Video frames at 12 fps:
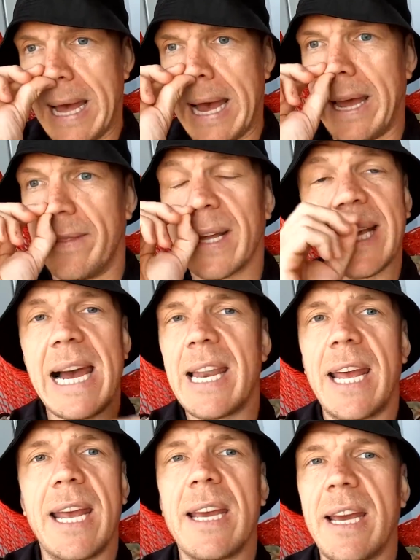And the
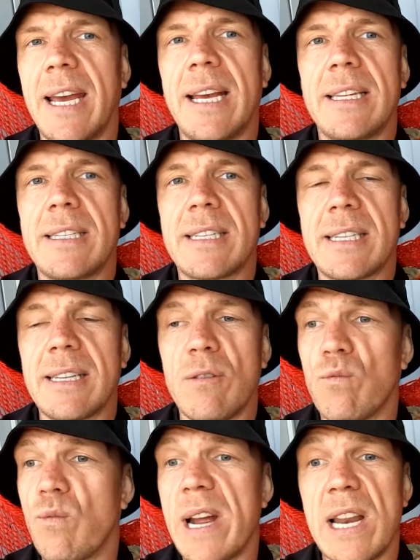galley is
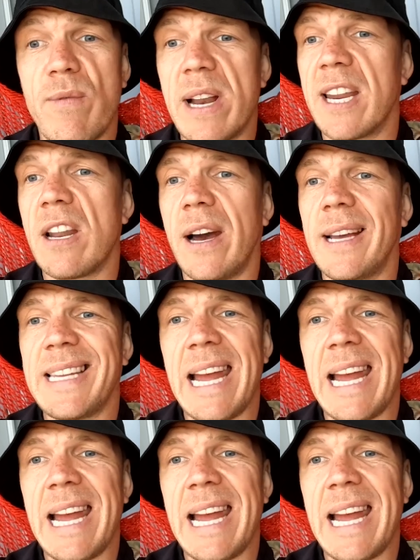really, really nice.